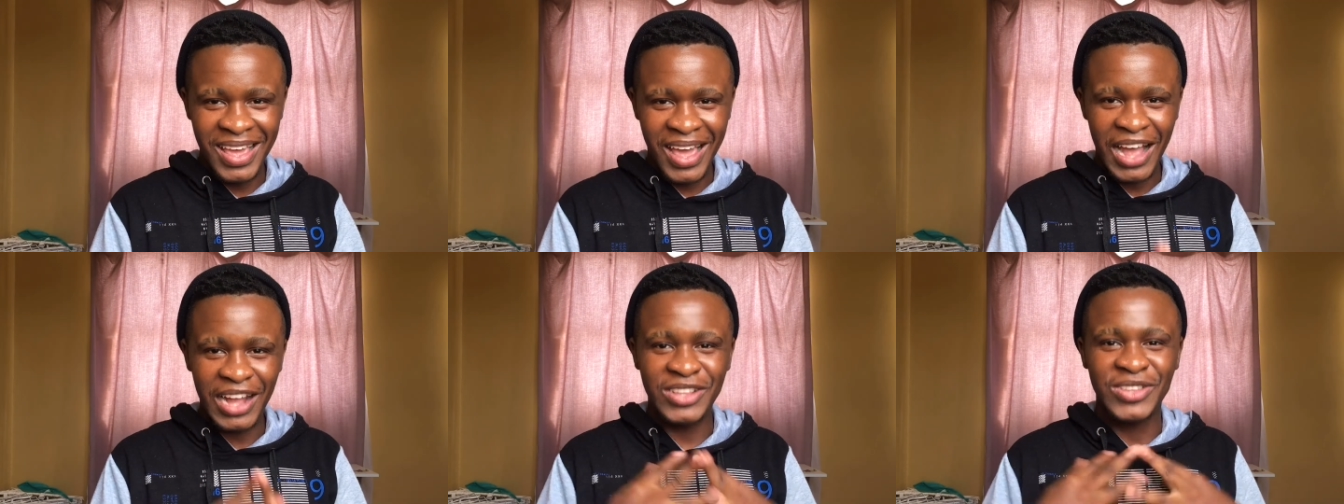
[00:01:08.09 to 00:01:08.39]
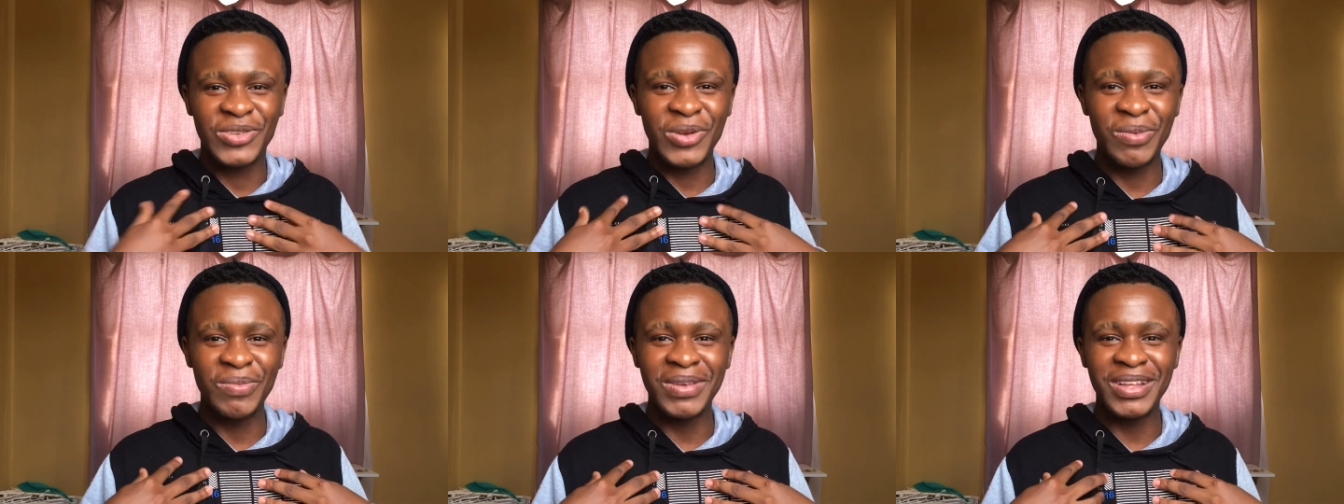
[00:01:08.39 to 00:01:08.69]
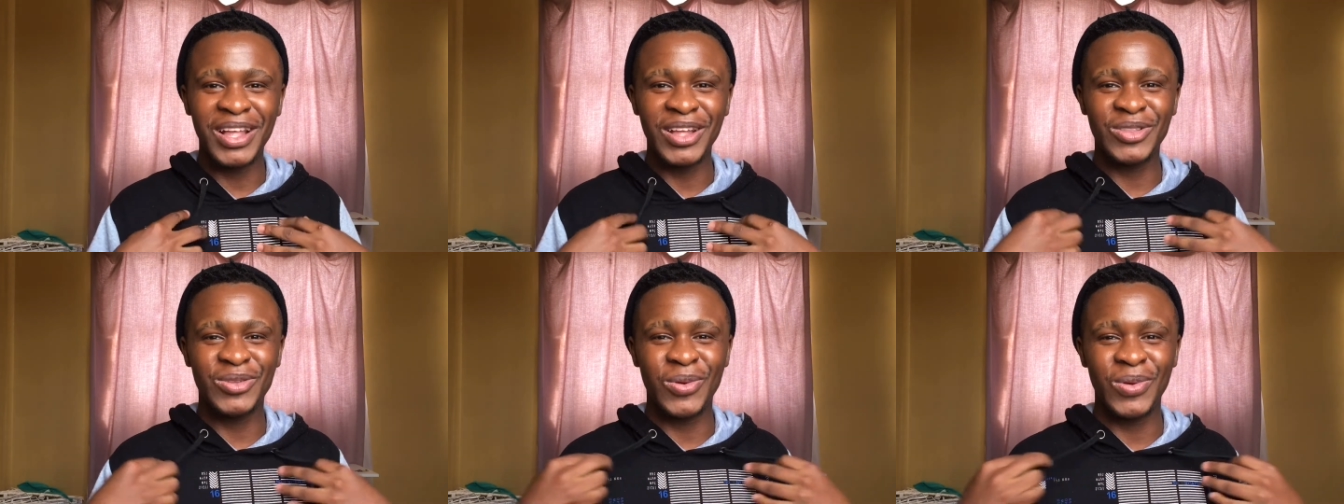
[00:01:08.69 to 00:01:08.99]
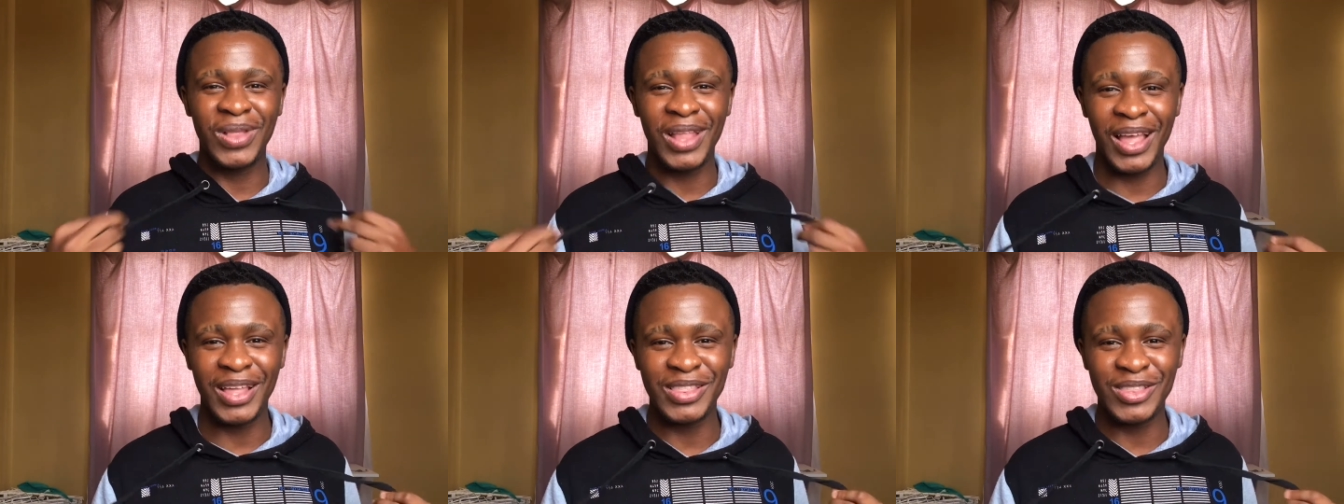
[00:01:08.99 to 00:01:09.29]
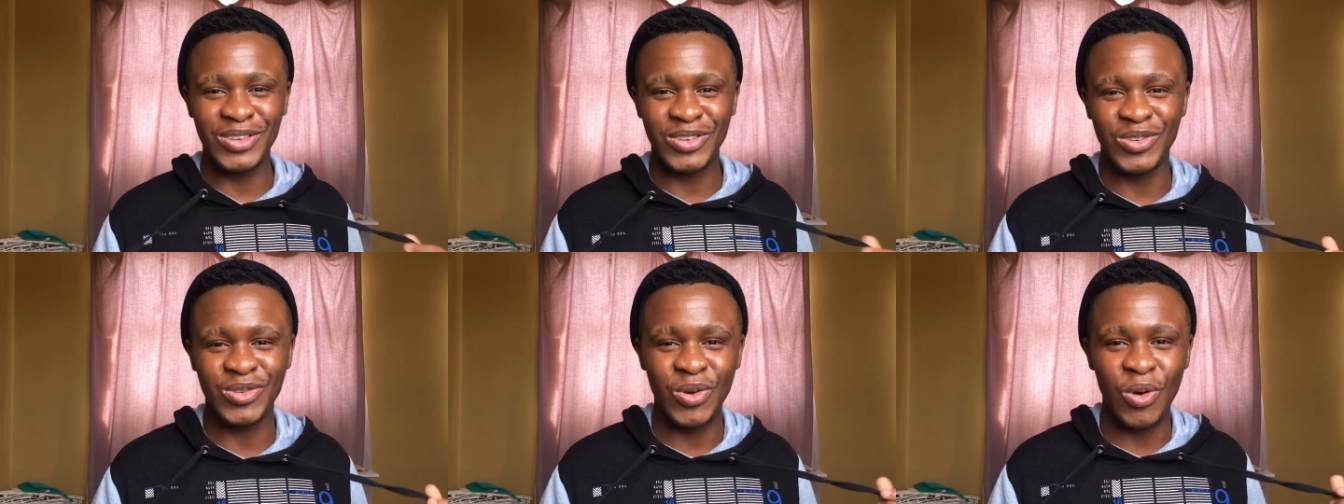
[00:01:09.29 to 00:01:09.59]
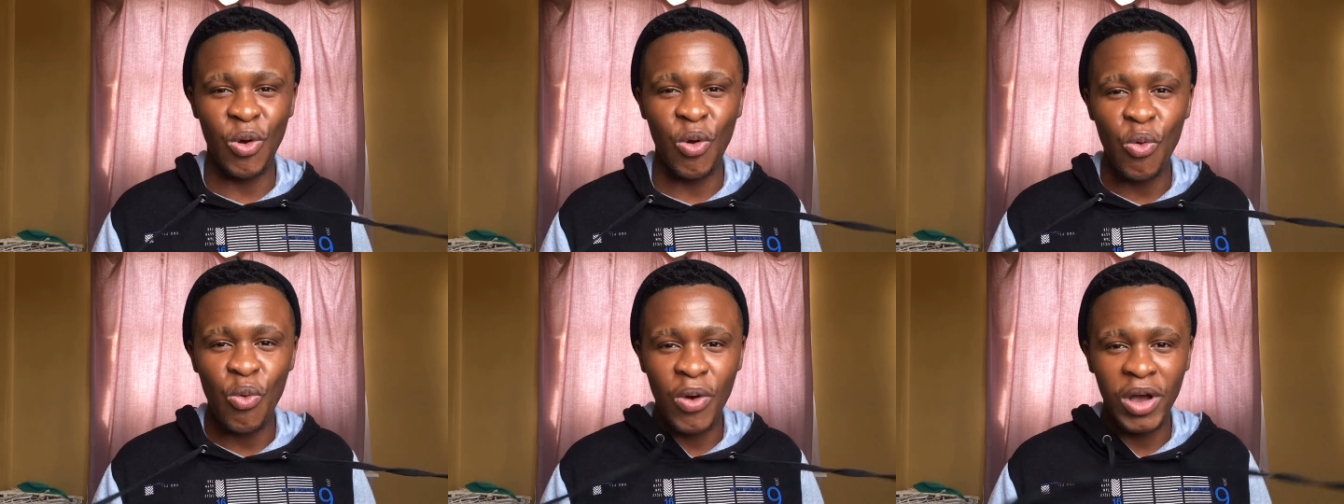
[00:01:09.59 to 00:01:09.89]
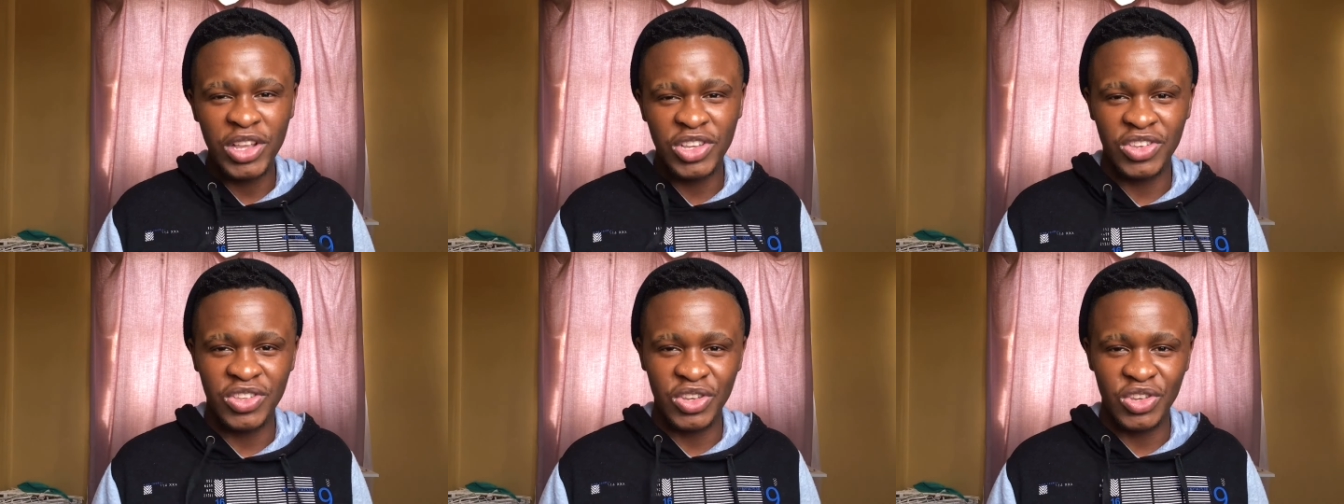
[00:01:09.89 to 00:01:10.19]
I don't mean I don't like this show or
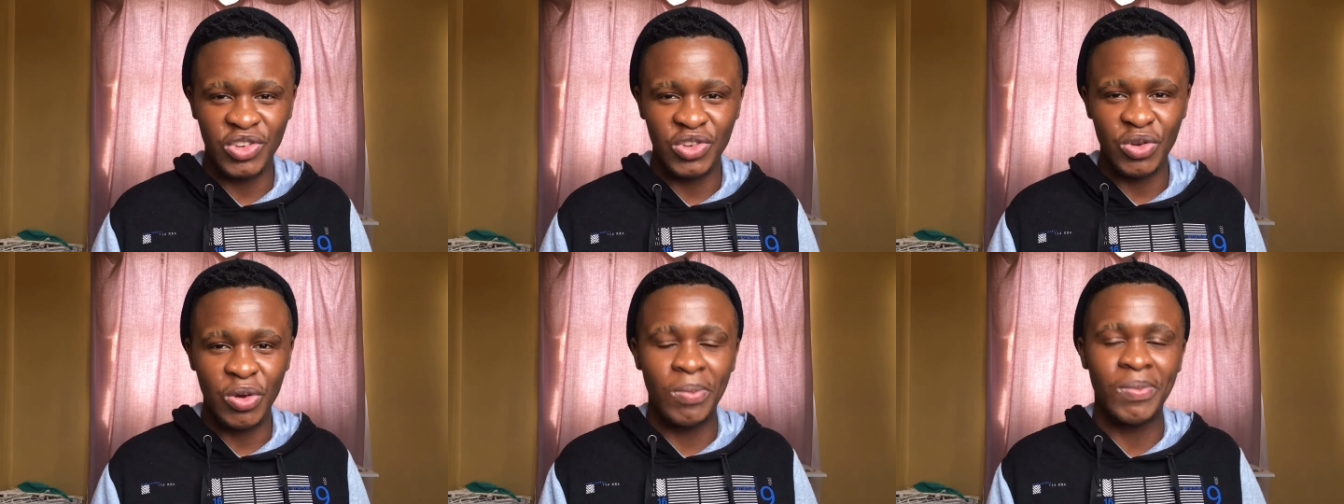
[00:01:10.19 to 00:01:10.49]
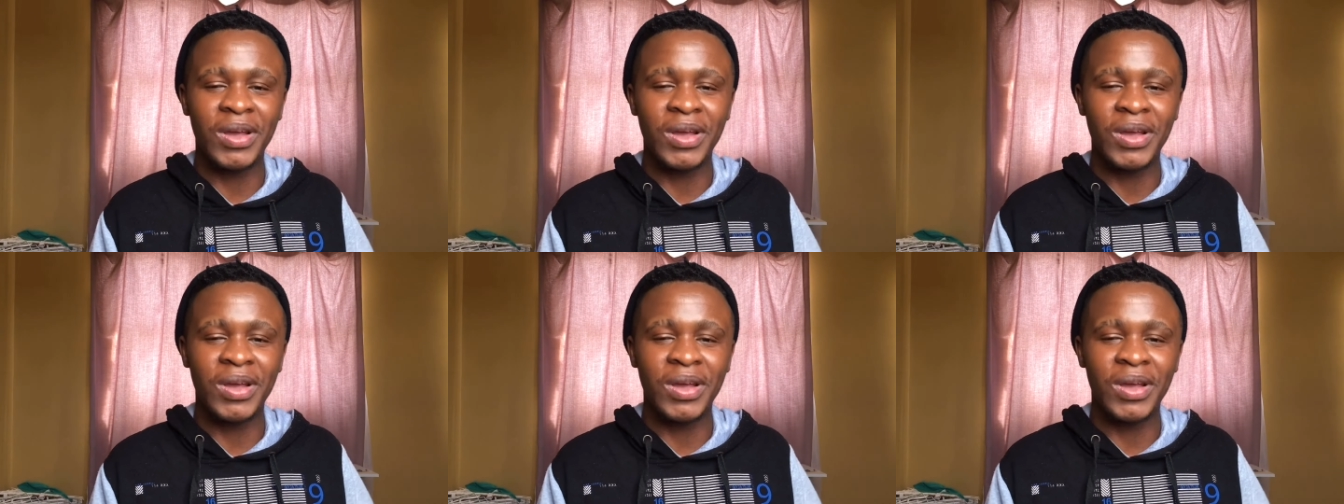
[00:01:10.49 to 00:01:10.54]
watch this show,